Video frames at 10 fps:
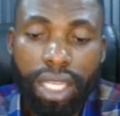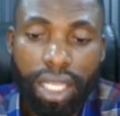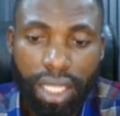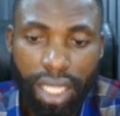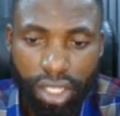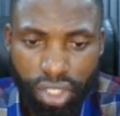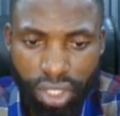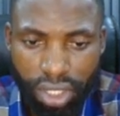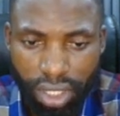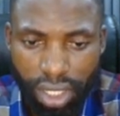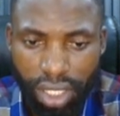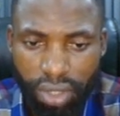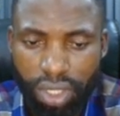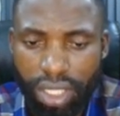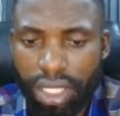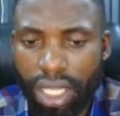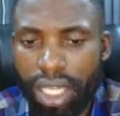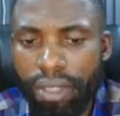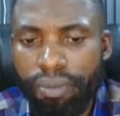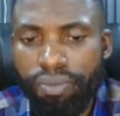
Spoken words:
in Nigeria. You understand?